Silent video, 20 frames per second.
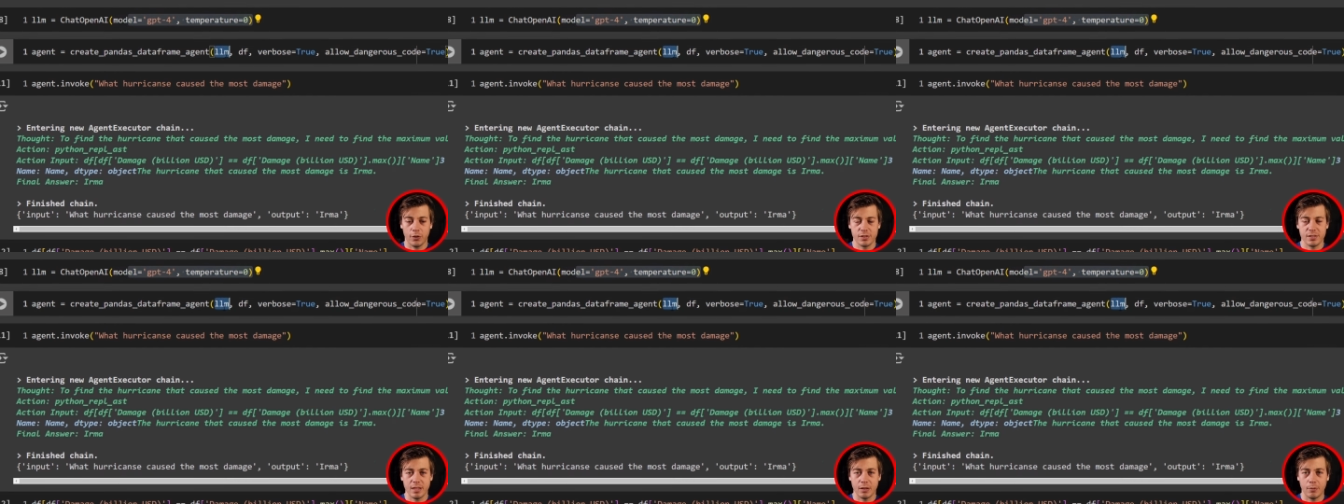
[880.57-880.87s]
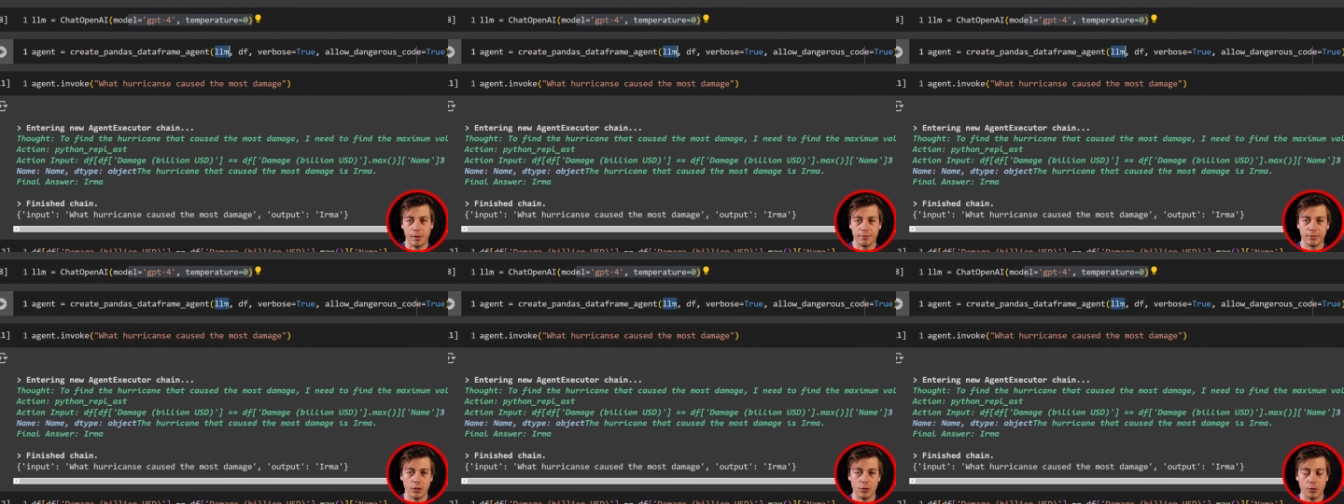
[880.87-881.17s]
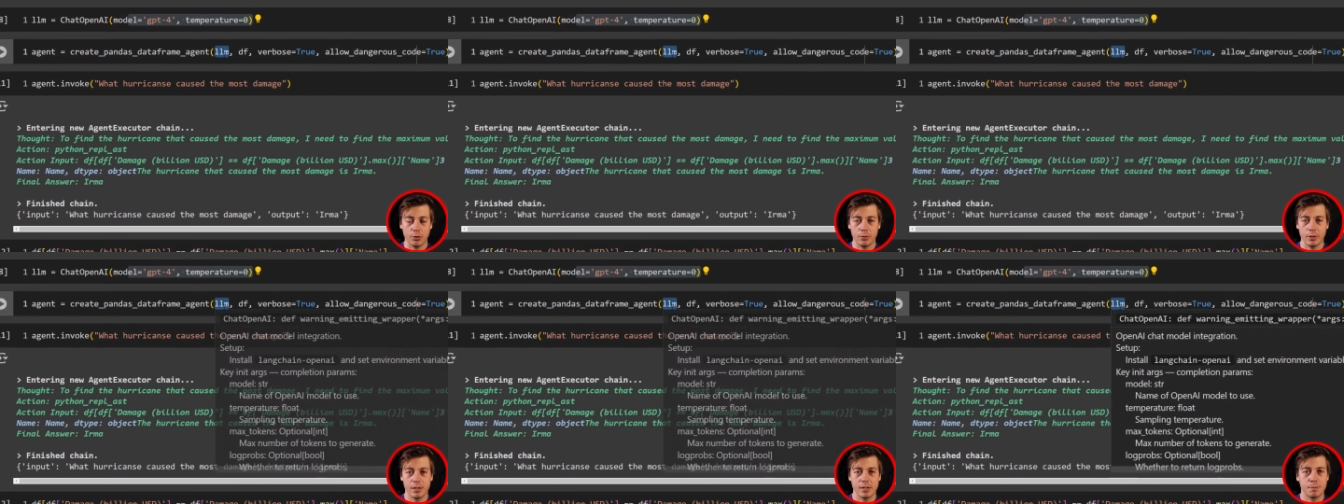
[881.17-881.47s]
First thing we have
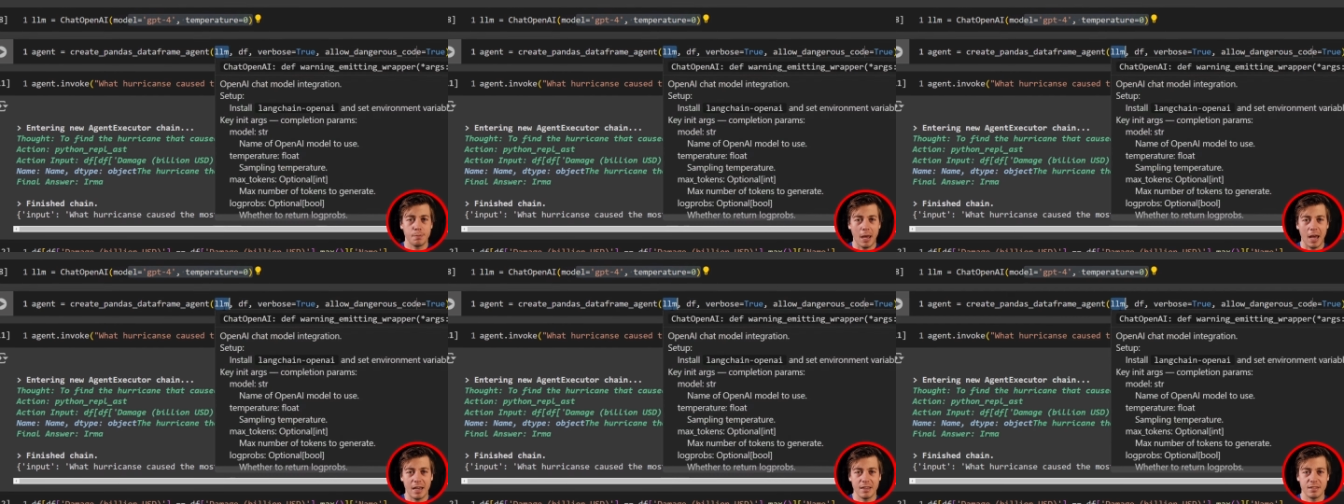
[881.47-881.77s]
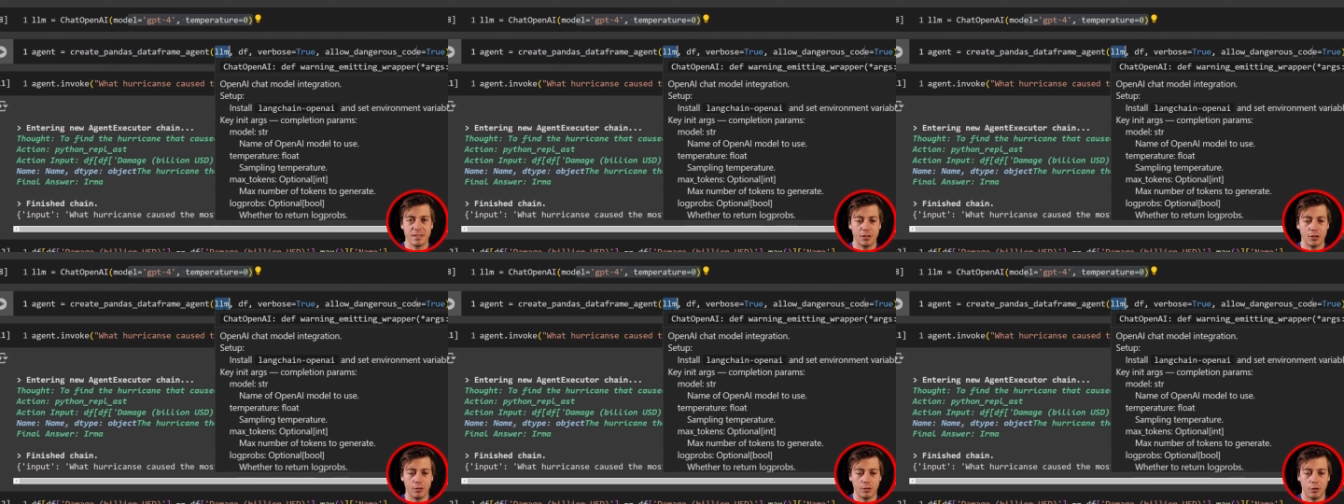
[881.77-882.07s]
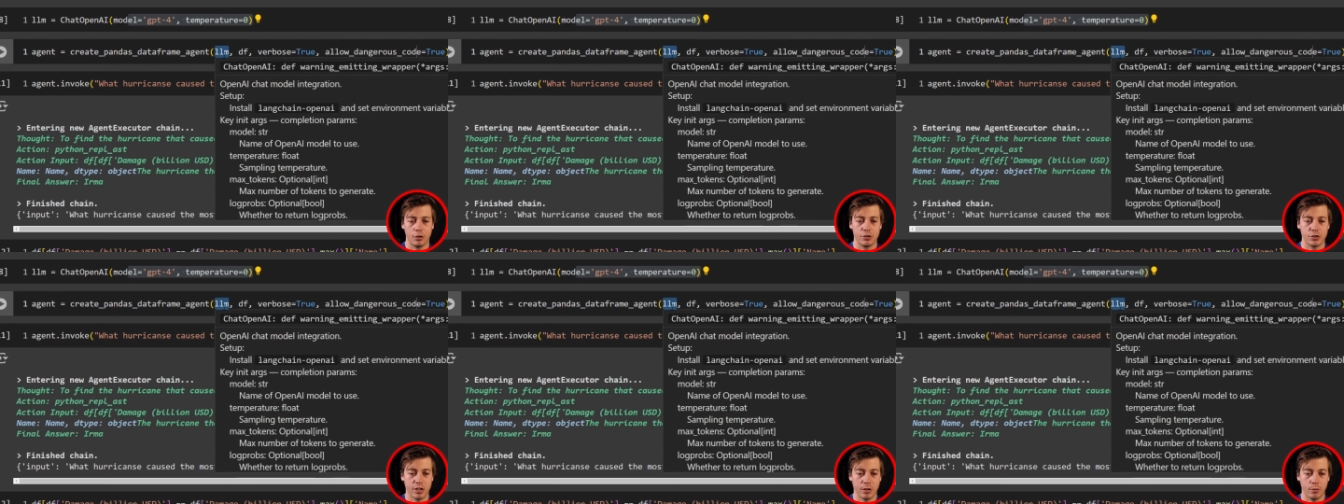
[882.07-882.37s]
to do is pass in
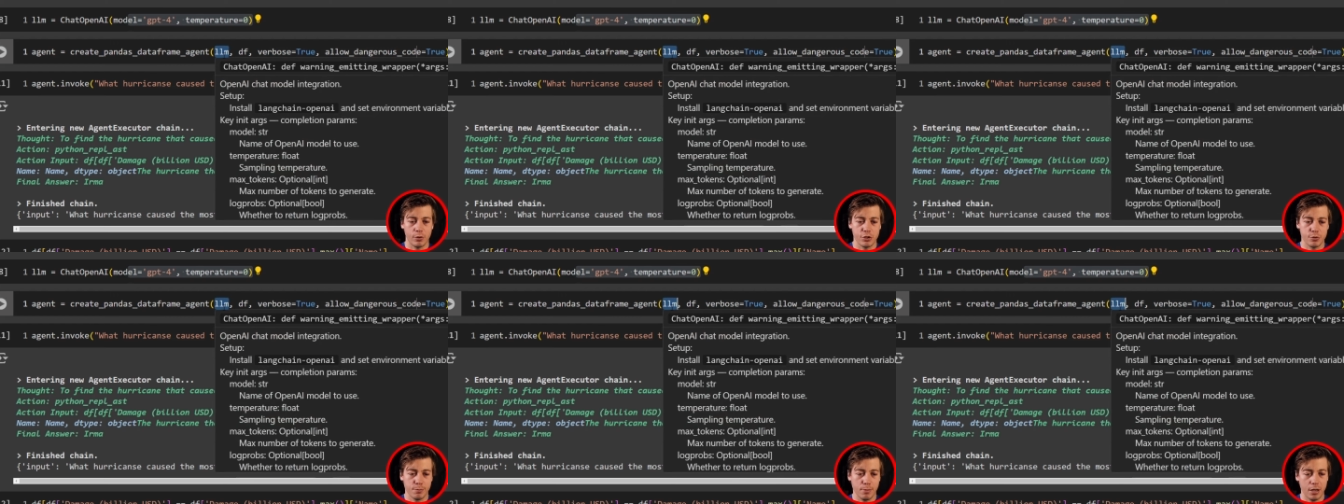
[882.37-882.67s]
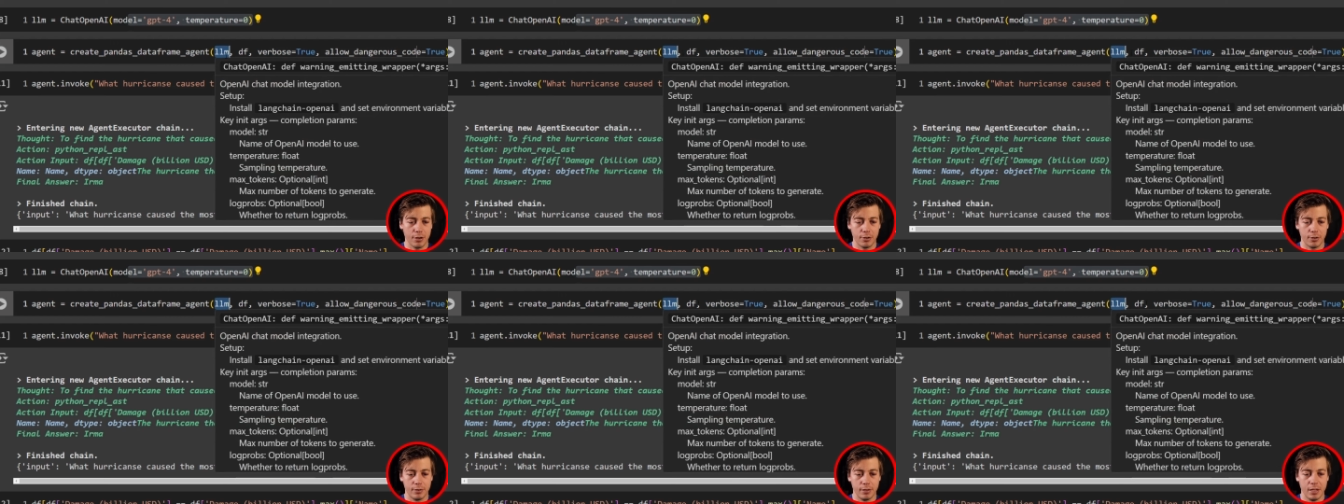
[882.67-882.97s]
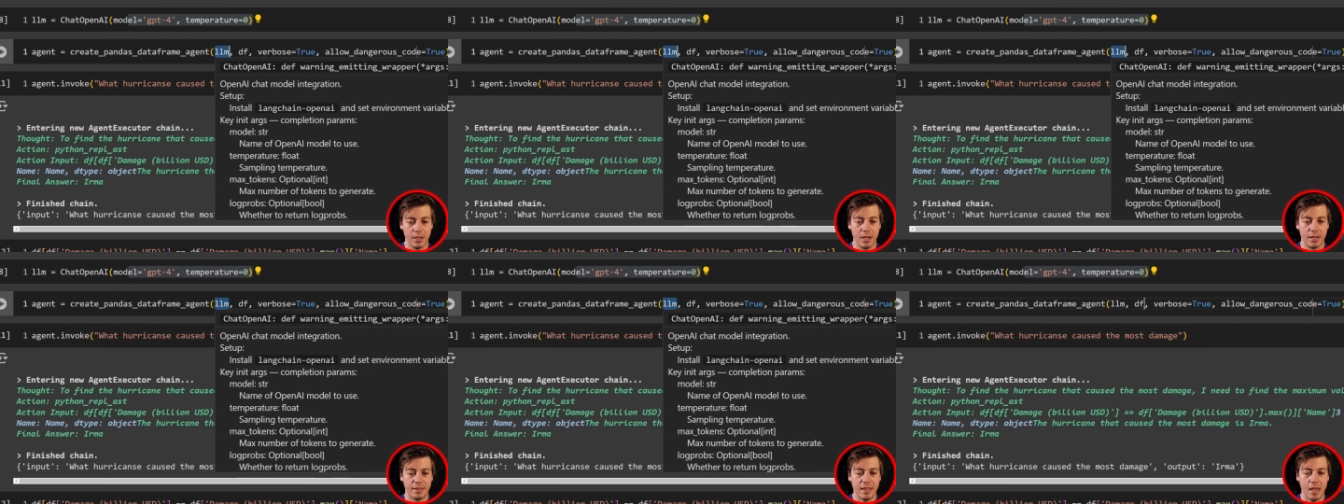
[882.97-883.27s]
our large language
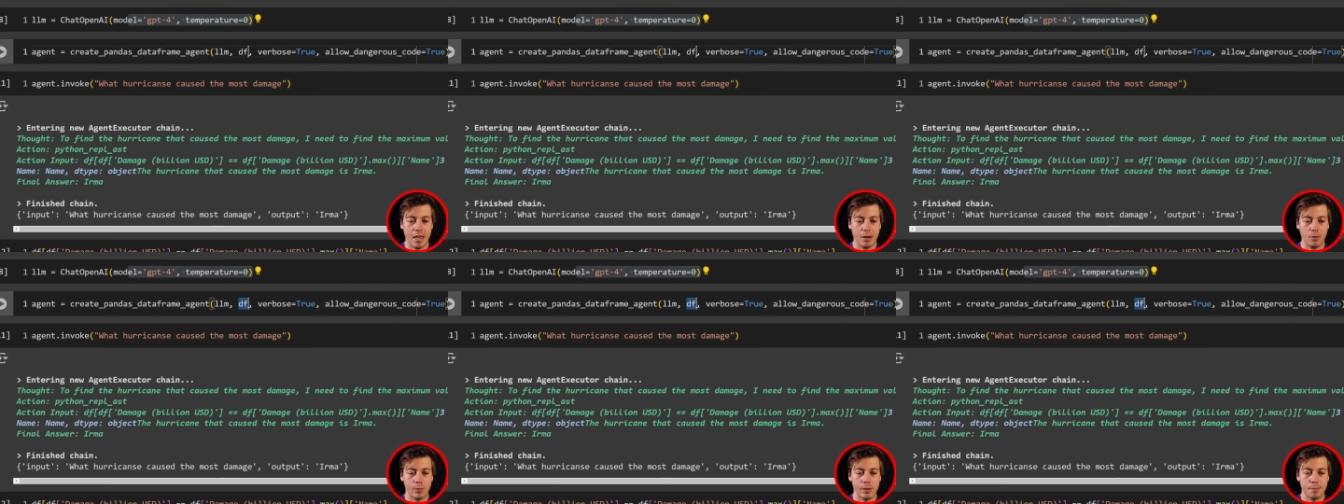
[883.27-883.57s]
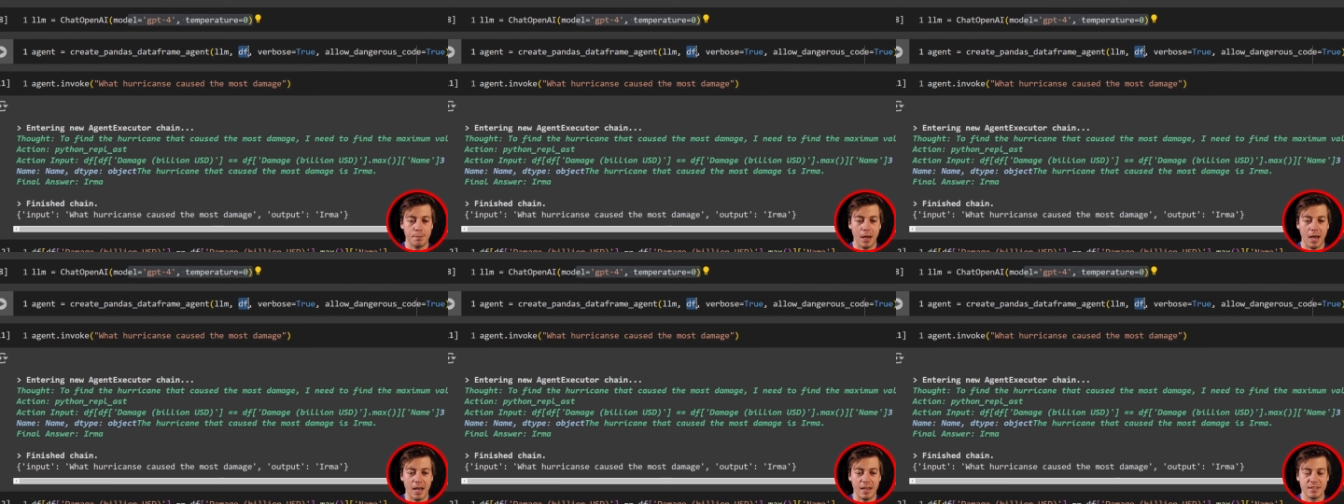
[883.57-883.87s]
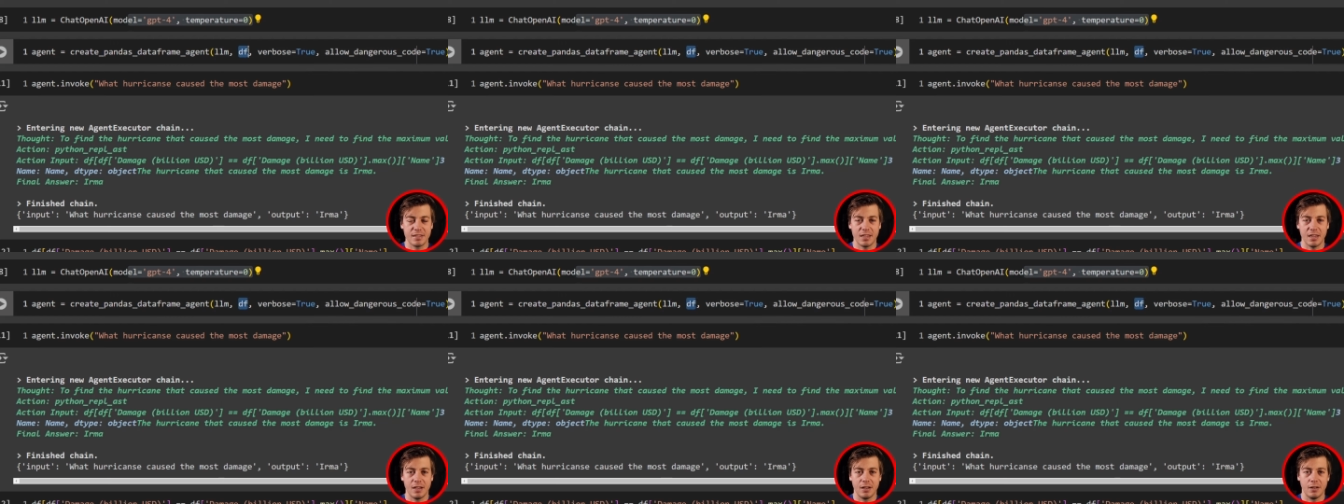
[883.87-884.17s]
model. Then we
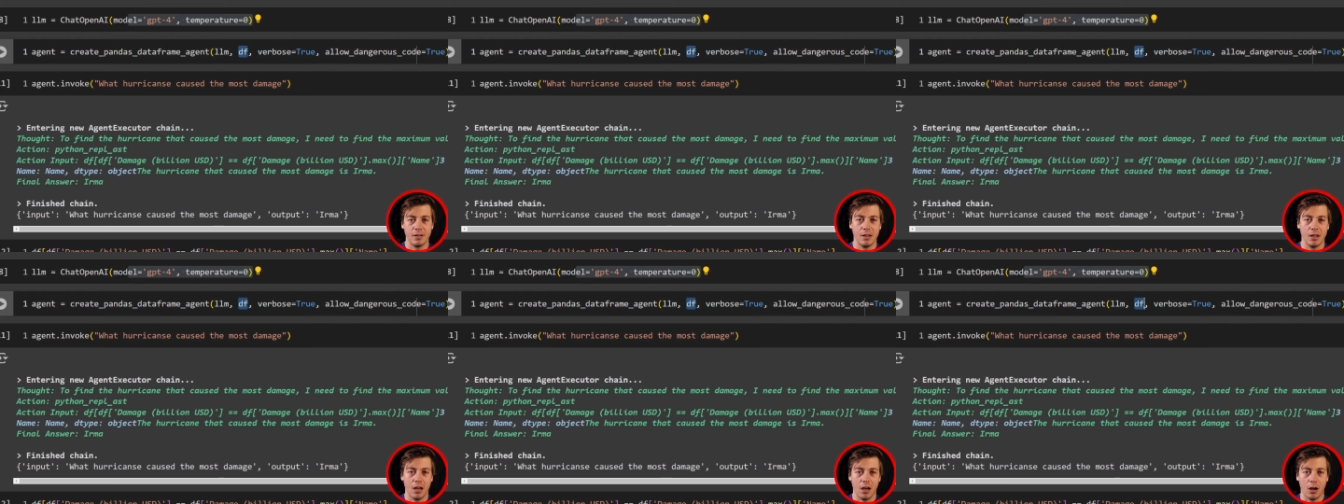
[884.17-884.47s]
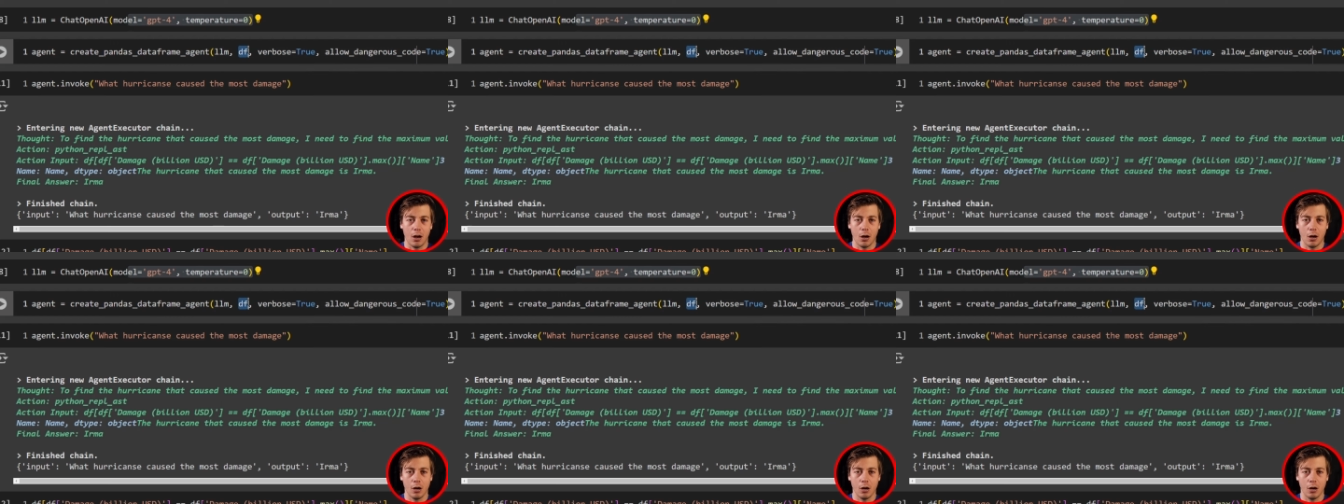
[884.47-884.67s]
pass in